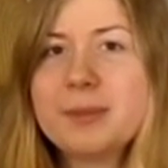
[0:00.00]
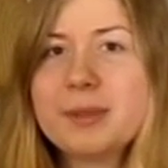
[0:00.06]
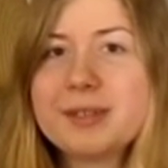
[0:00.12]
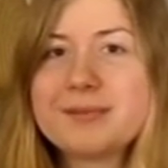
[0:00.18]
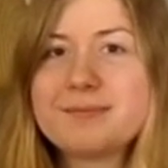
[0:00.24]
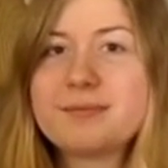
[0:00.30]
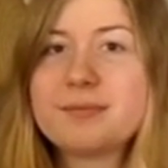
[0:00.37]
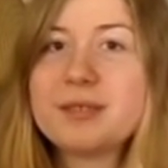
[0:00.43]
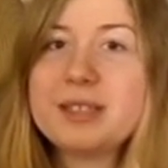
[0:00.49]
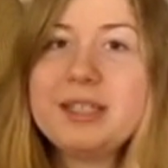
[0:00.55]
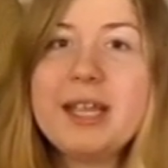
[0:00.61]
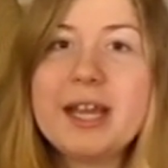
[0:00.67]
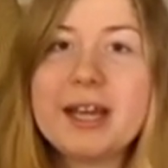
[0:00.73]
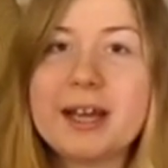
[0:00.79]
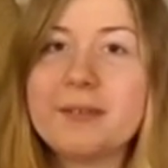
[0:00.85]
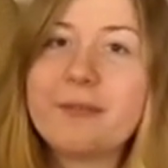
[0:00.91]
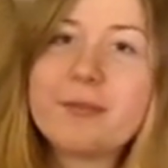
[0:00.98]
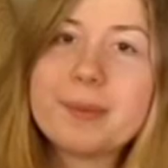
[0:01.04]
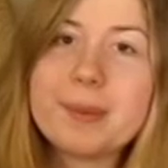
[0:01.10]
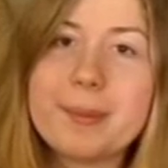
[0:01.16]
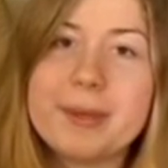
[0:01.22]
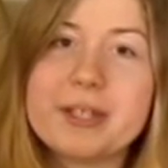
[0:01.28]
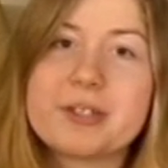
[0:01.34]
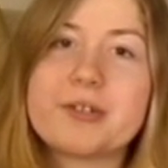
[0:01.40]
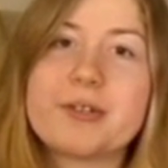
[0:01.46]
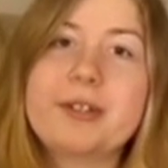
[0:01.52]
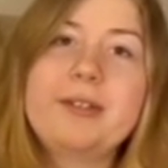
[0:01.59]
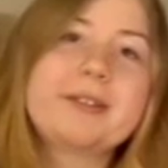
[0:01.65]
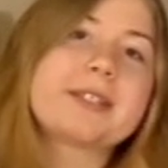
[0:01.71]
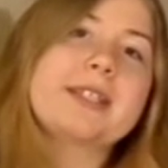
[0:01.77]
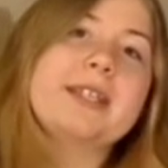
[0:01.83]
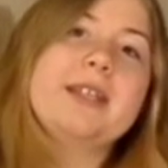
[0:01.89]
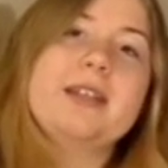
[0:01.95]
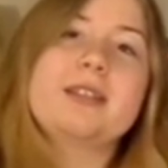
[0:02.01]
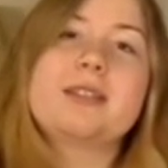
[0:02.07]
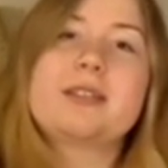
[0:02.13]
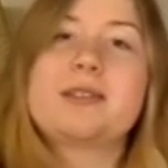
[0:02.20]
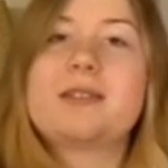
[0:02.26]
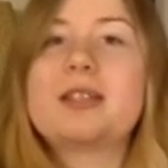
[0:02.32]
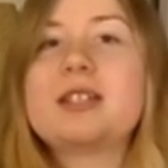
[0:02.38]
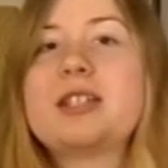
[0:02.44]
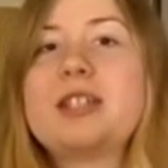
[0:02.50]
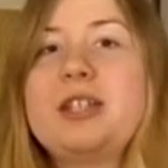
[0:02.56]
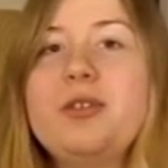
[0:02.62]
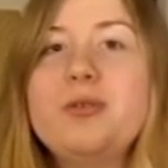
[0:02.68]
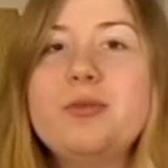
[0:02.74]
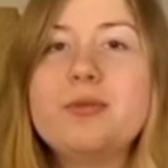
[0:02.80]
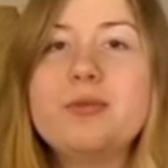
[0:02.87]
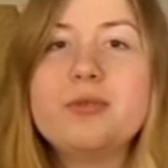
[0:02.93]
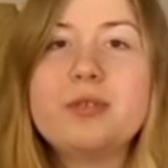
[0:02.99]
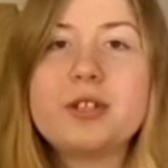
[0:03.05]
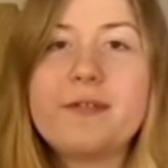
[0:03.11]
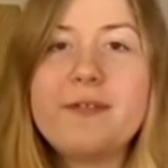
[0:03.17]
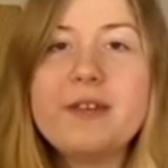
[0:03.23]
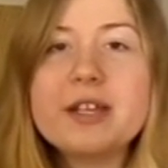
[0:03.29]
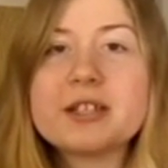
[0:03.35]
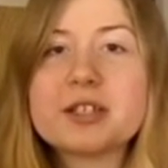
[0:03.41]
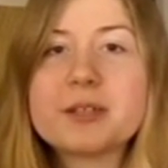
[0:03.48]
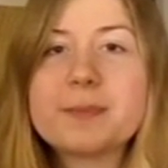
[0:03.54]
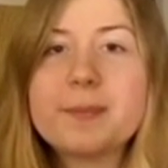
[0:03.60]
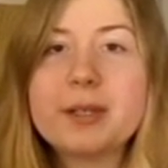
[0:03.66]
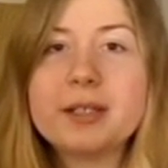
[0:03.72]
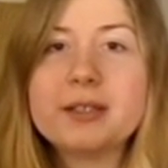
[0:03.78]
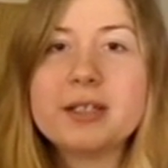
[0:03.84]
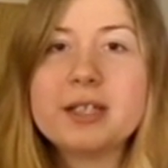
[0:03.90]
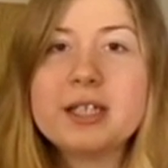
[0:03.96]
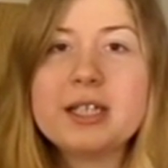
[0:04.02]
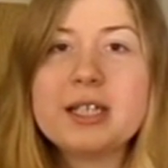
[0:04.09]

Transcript: But yeah, from the picture it looks like it's this huge fish, but